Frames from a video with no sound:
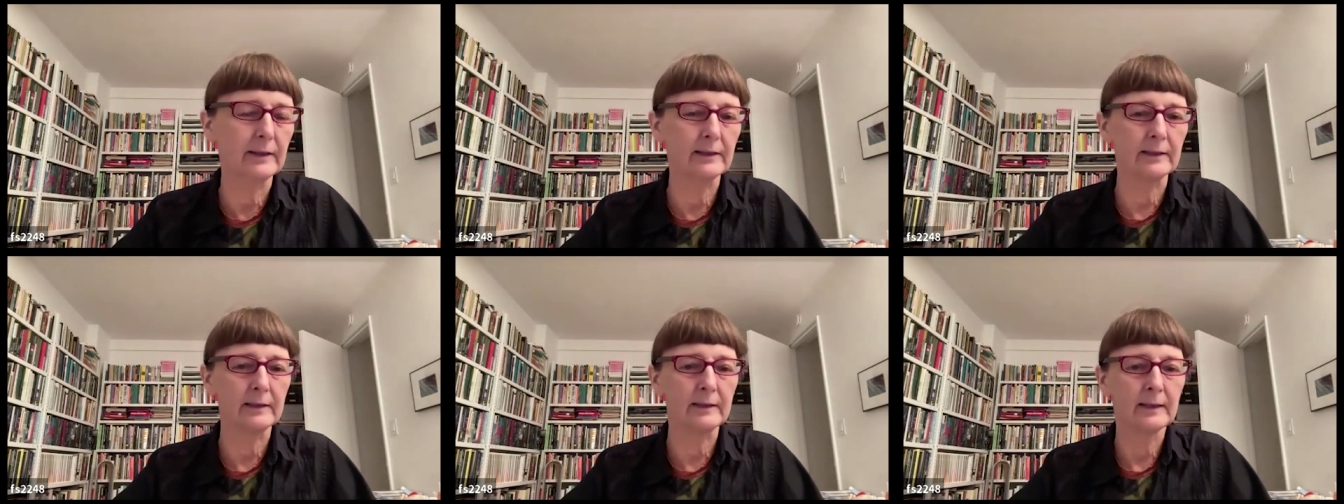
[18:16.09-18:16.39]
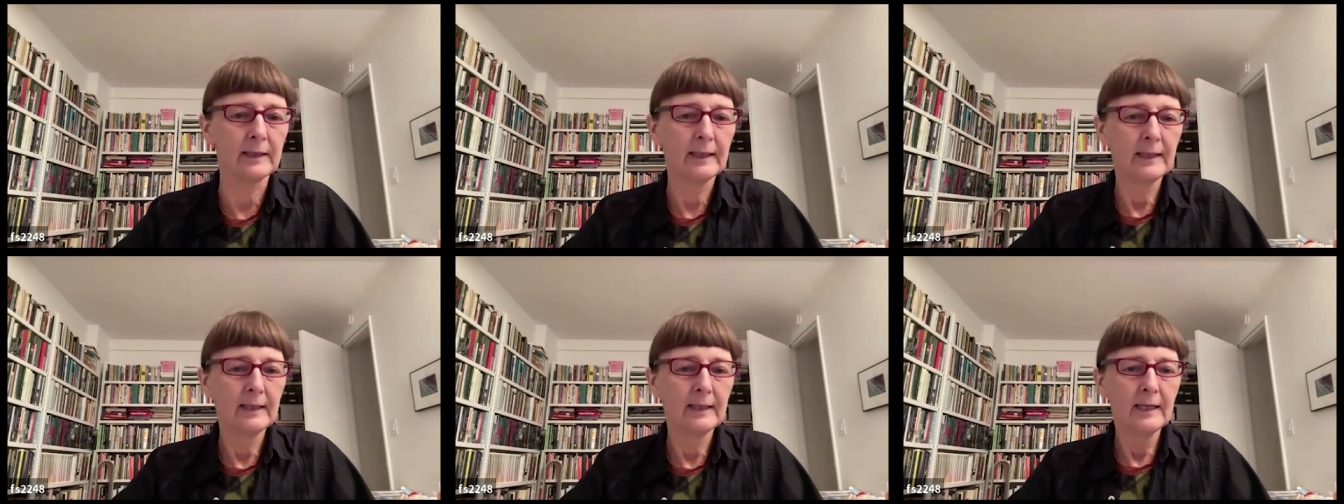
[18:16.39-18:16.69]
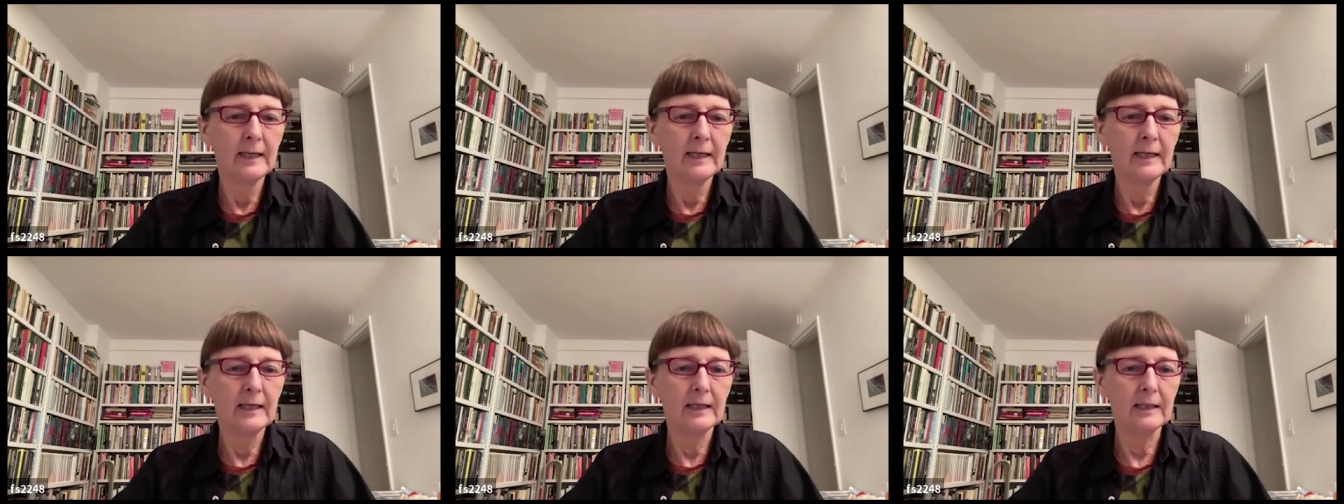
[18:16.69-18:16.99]
And
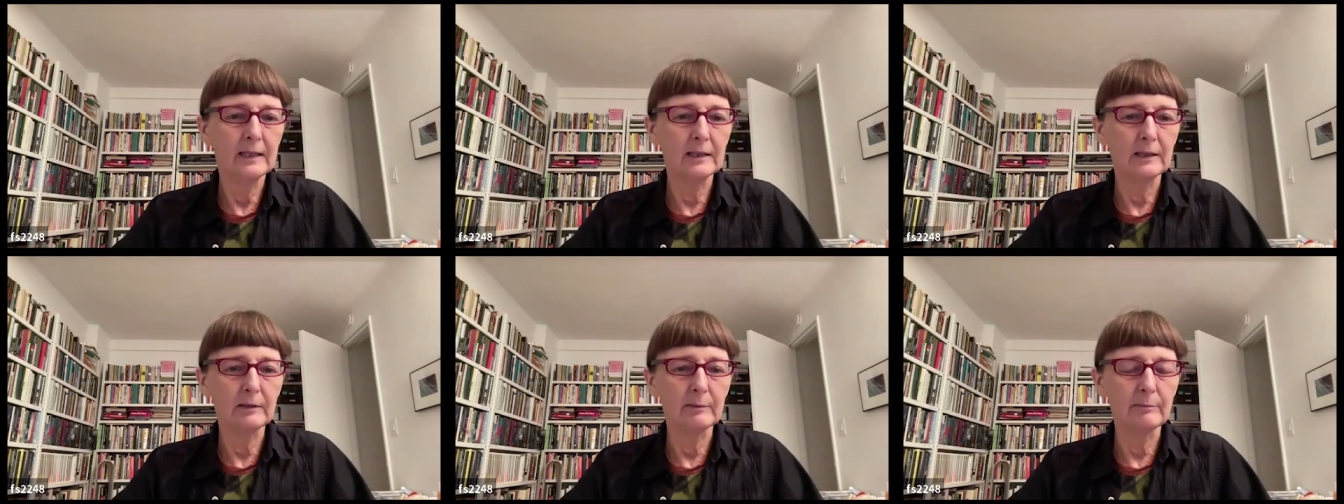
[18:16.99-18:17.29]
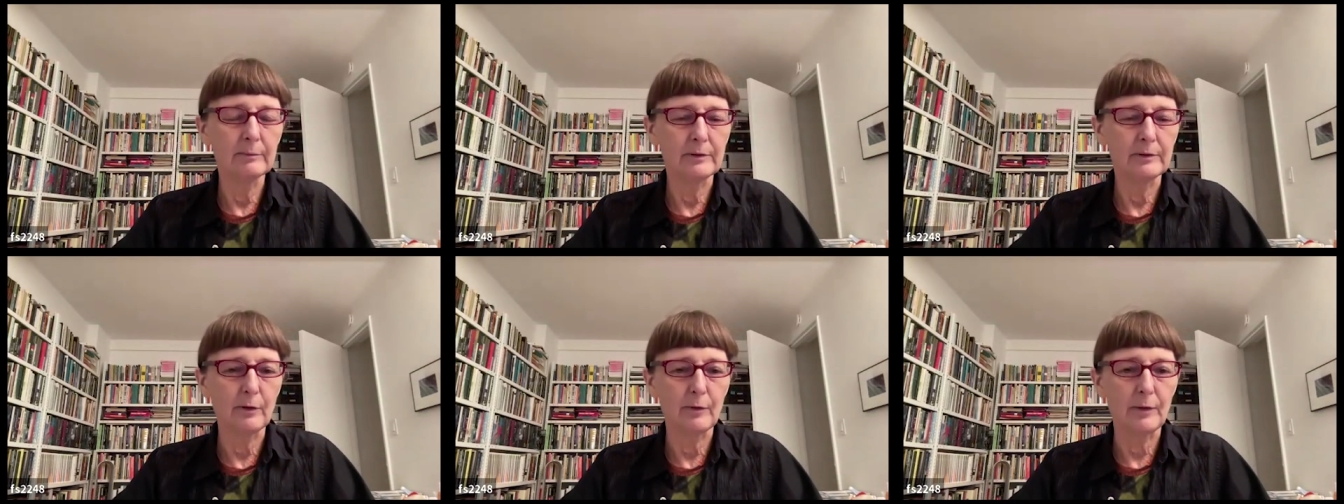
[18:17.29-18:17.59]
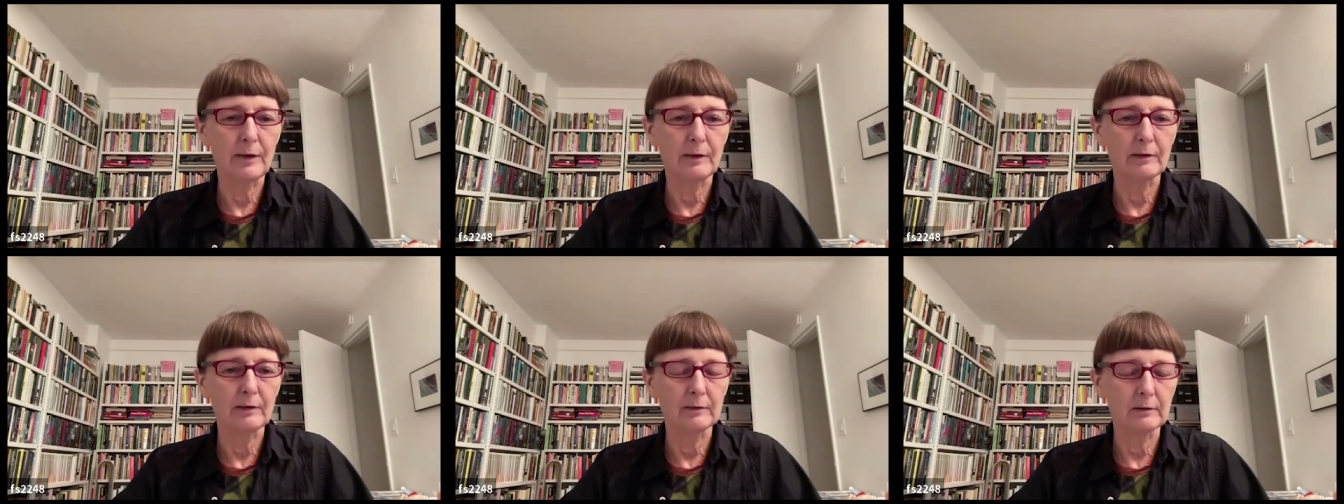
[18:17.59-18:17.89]
um, so
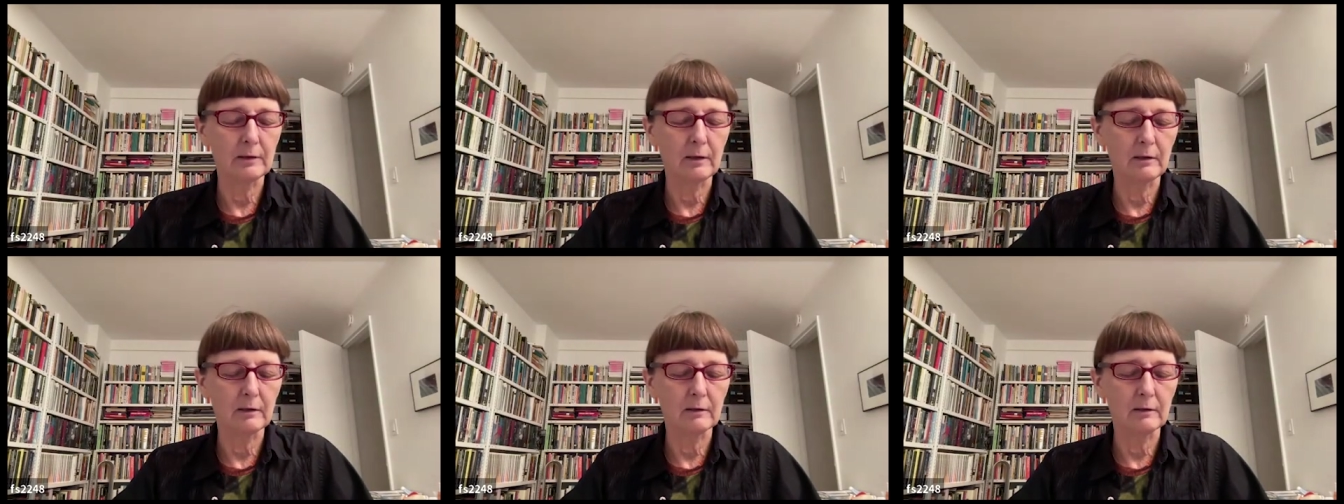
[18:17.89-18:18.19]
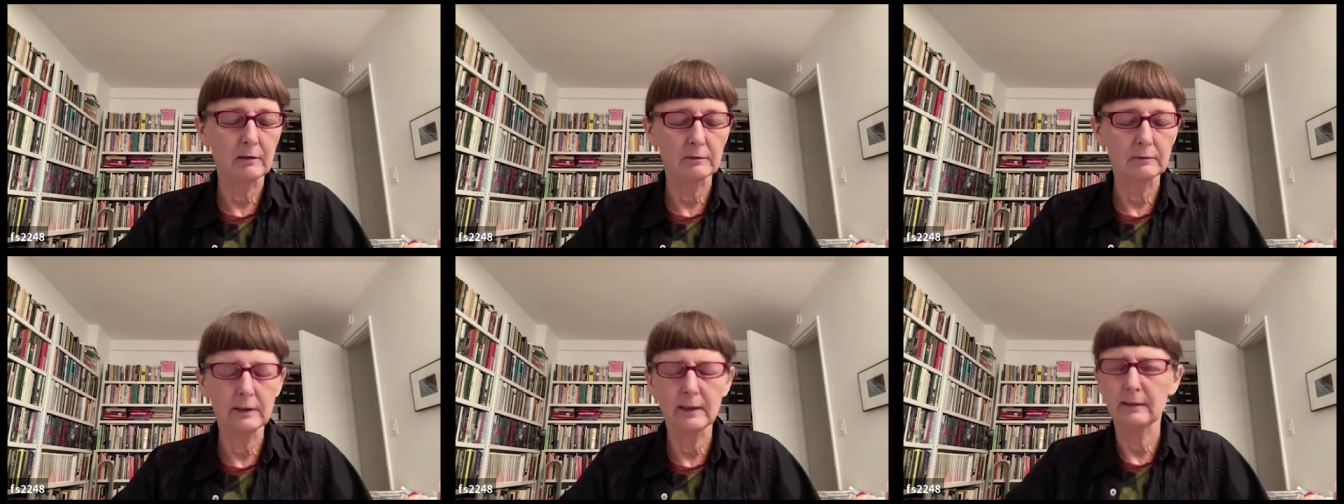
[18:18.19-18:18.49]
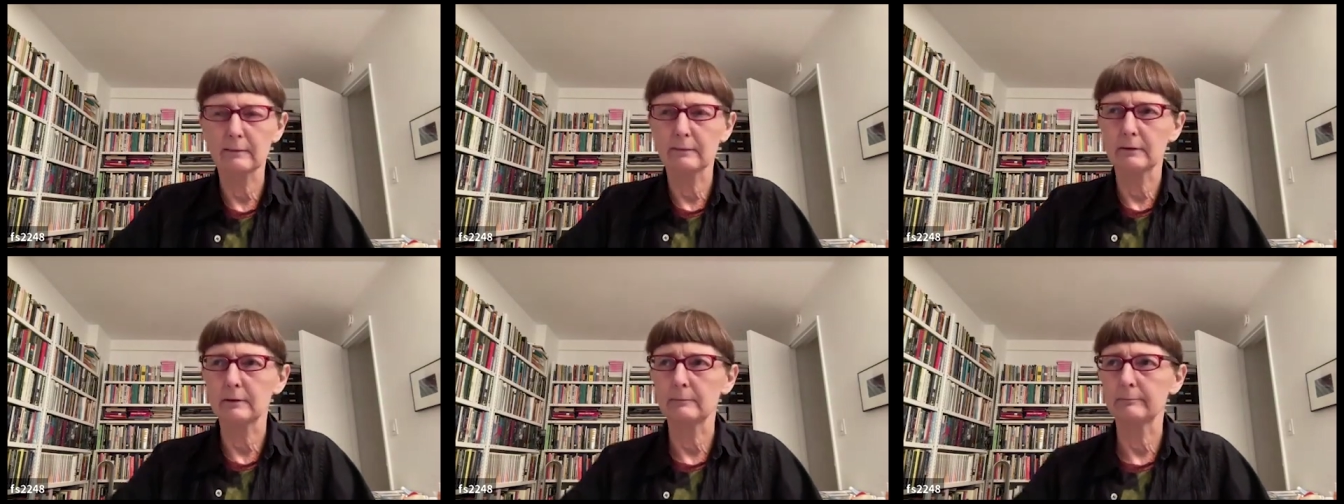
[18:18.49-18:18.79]
there are,
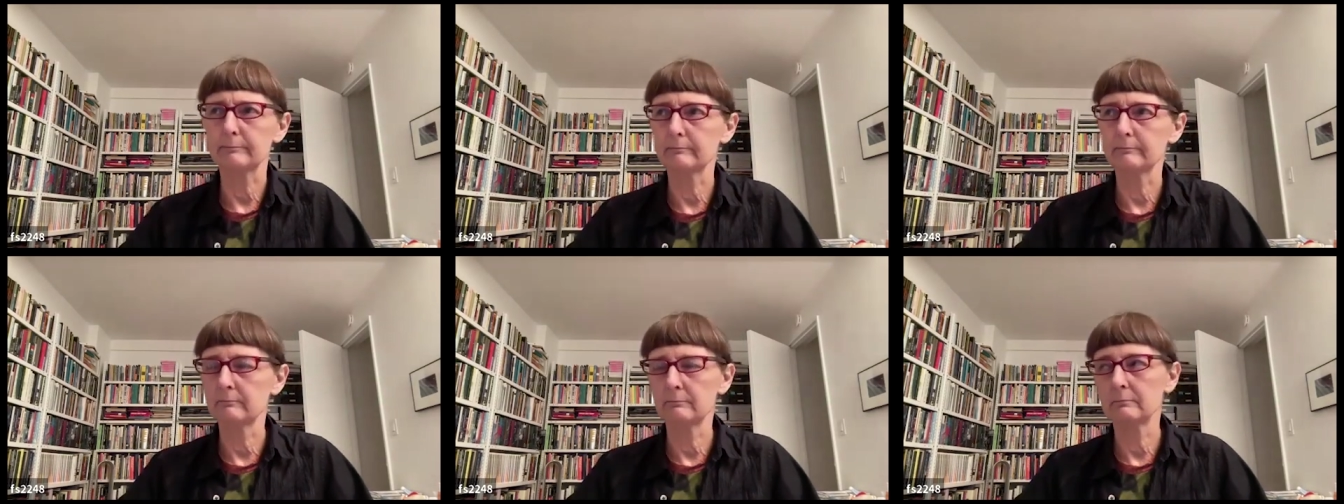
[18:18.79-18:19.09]
yeah, there are,